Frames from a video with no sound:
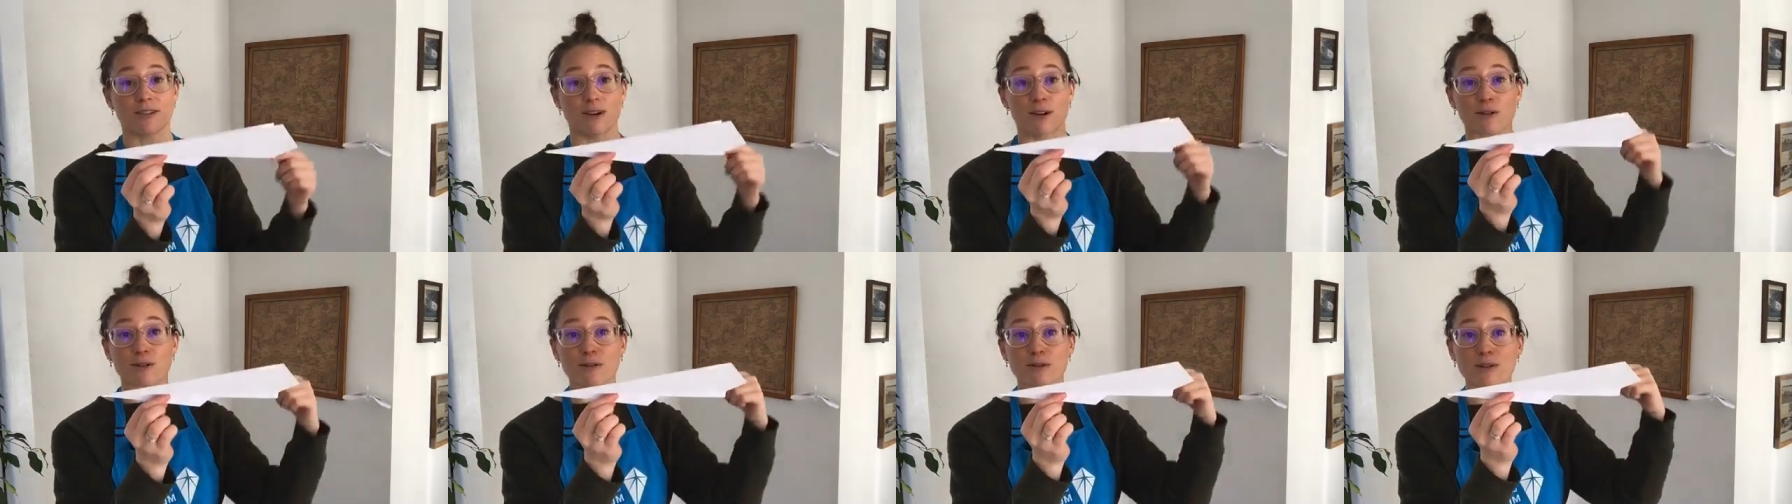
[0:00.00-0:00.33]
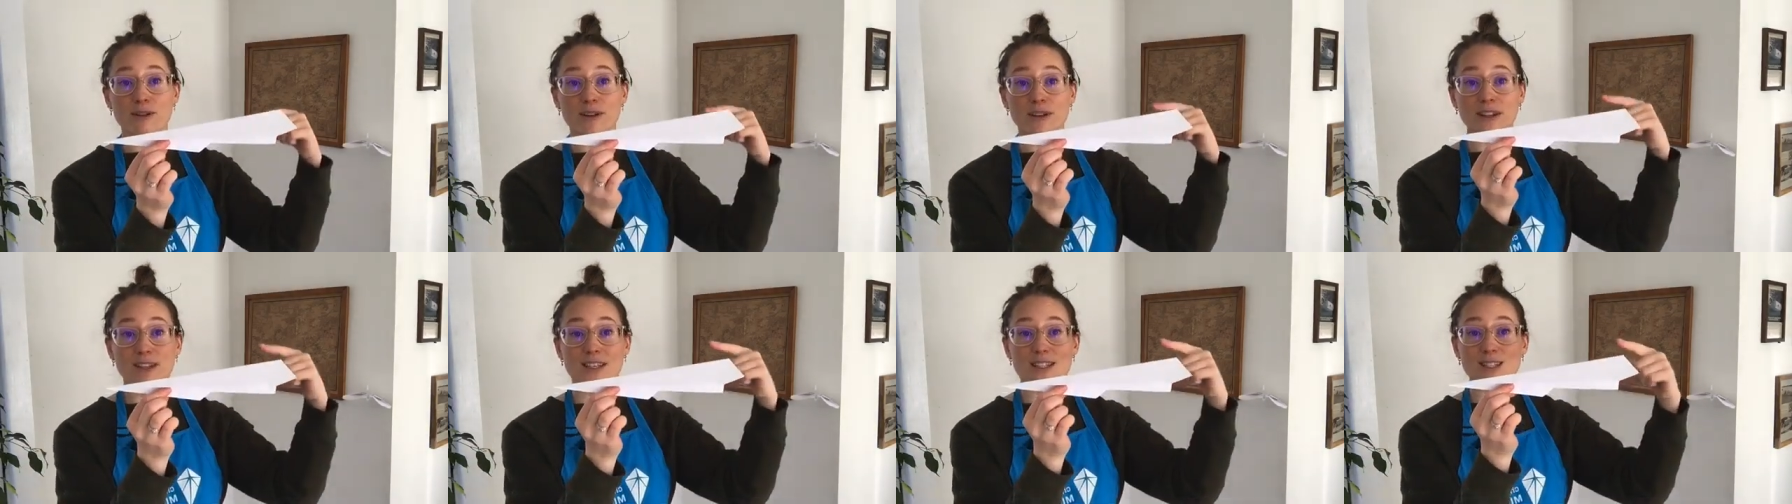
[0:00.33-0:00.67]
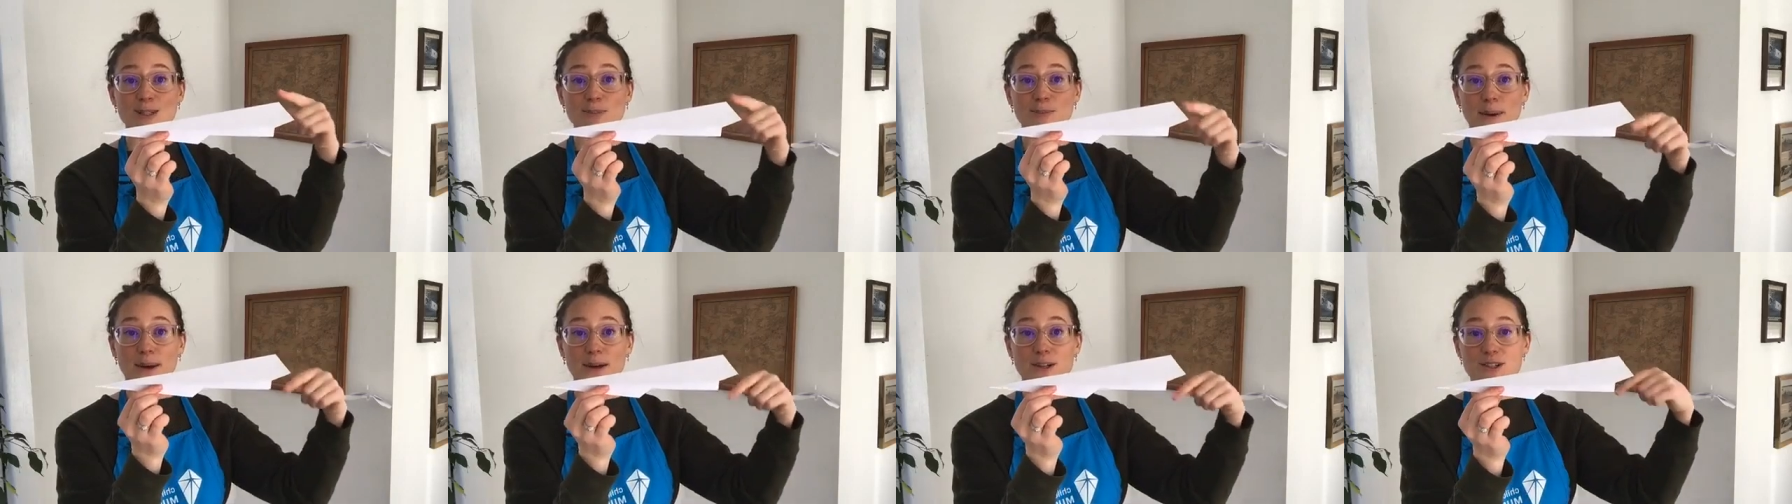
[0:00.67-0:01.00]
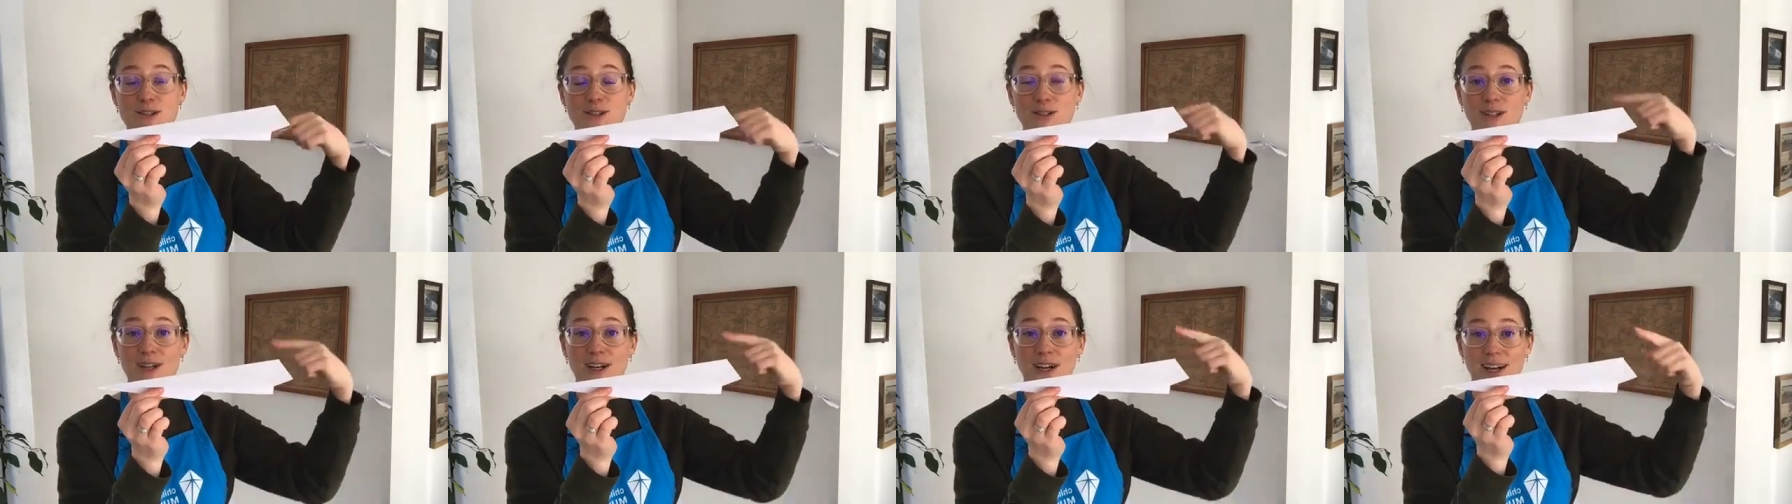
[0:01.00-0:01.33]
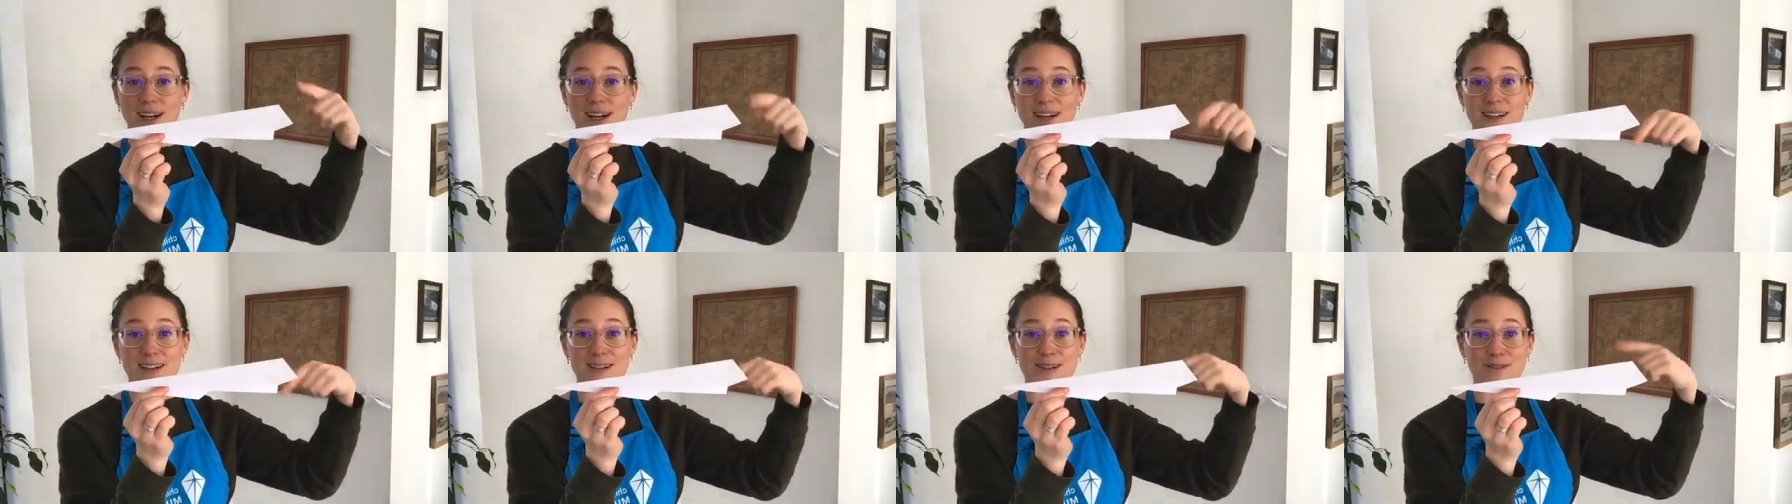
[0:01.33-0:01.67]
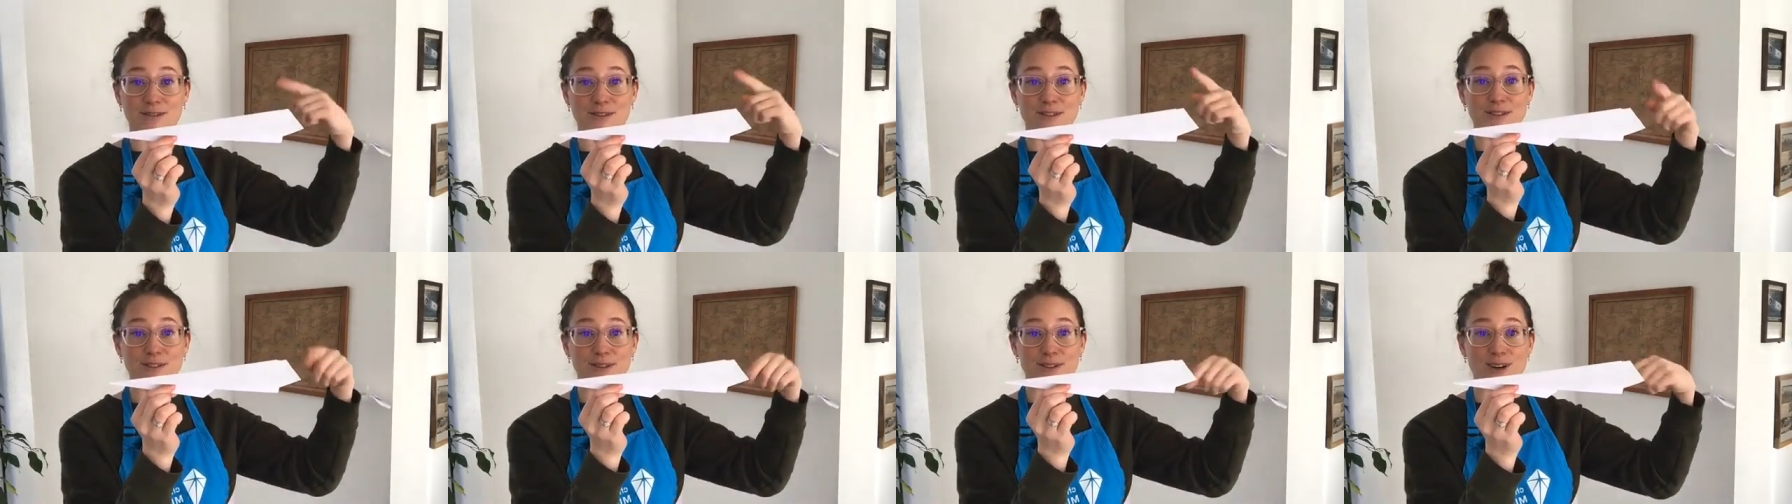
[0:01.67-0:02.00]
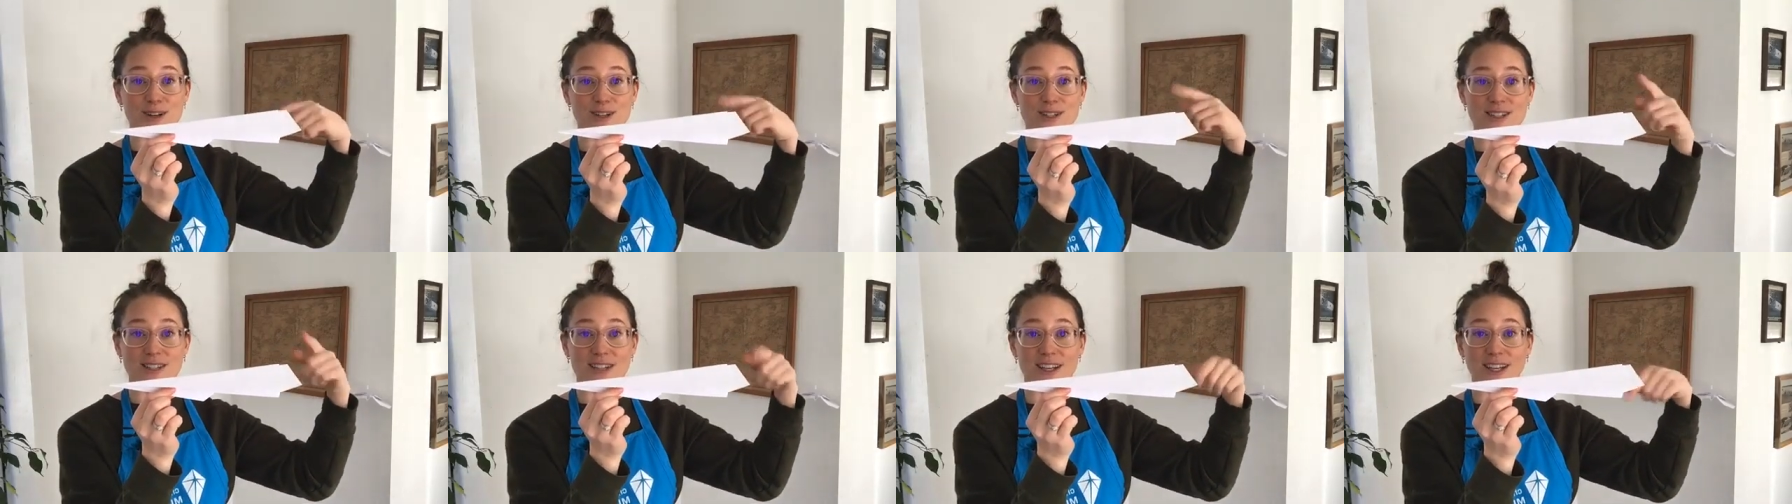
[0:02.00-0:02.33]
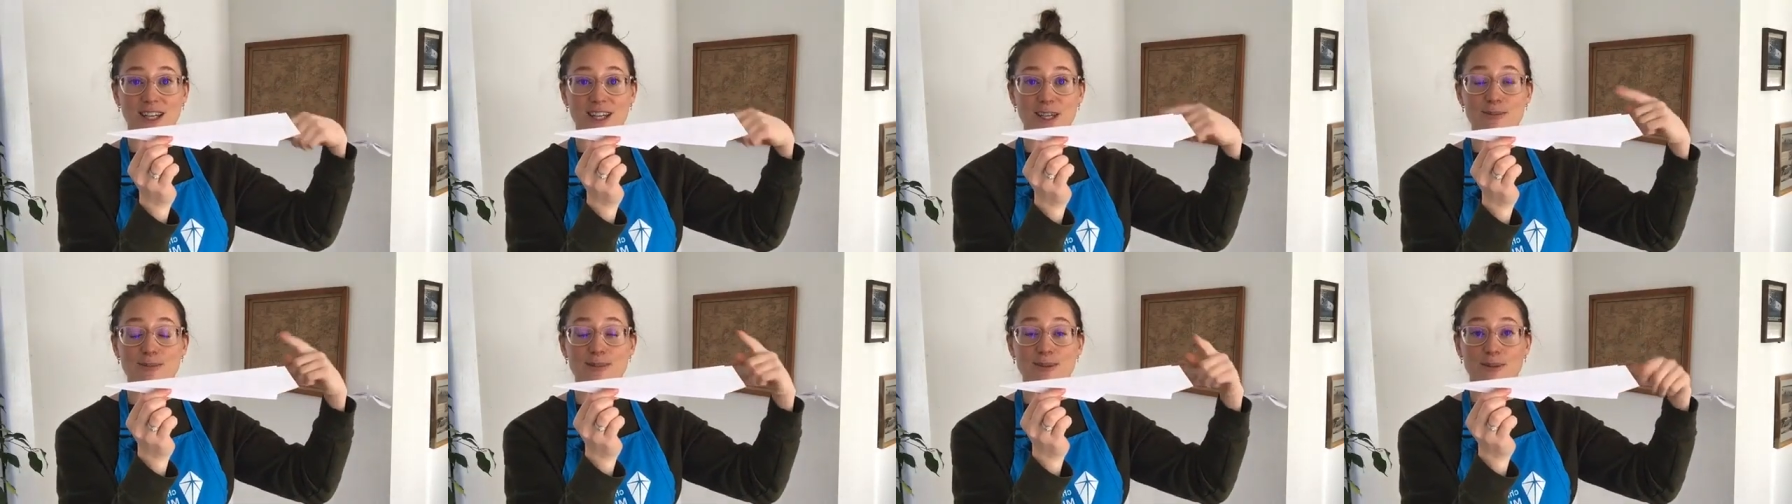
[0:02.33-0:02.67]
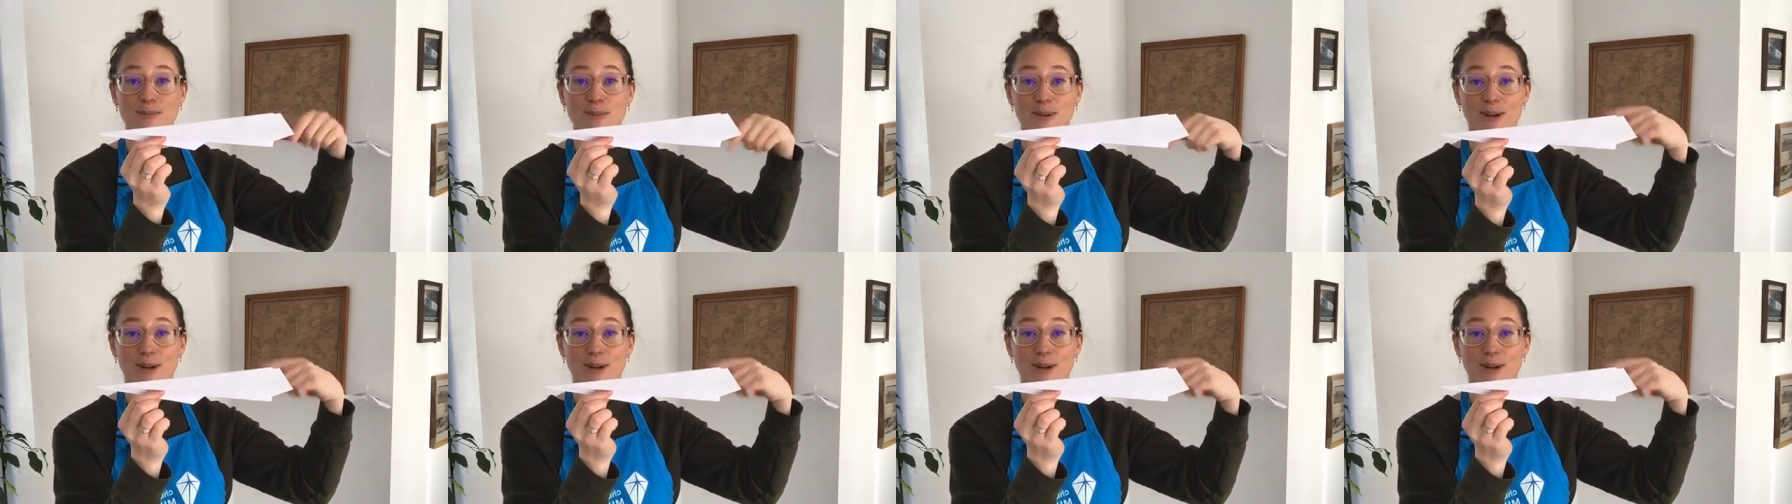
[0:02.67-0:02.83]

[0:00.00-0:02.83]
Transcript: a really special kind of thrust that keeps them